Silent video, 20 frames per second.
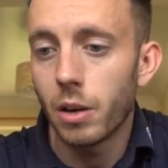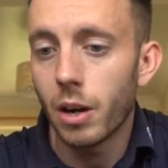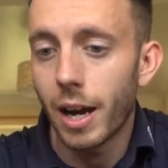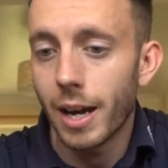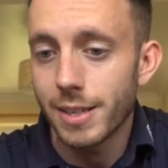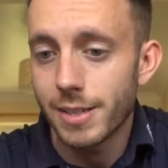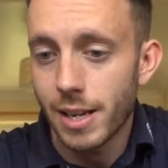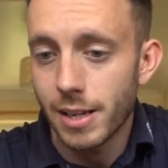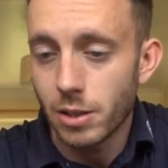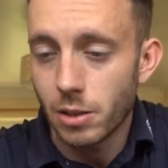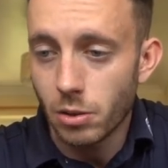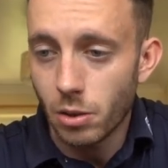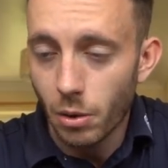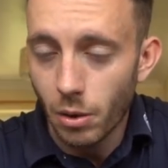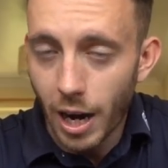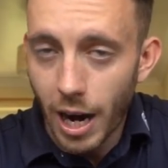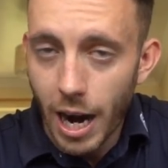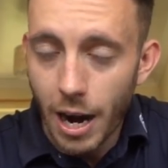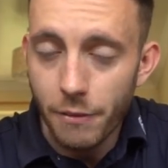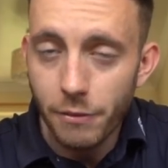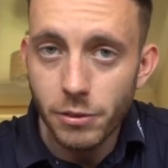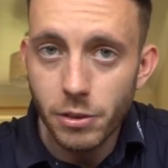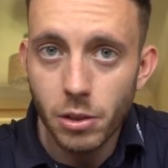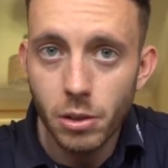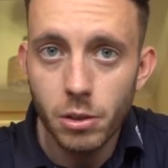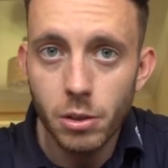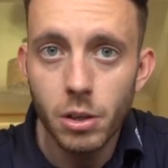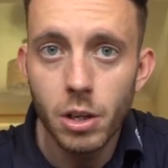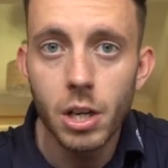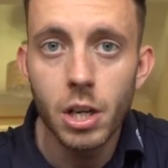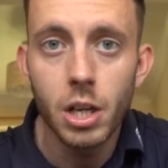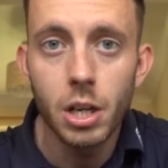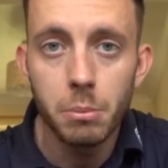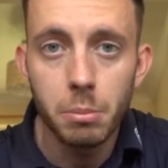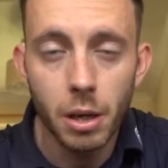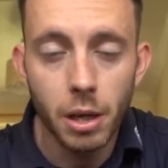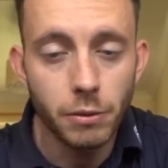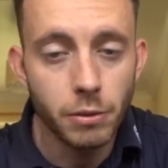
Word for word: Like I said, you don't have to, but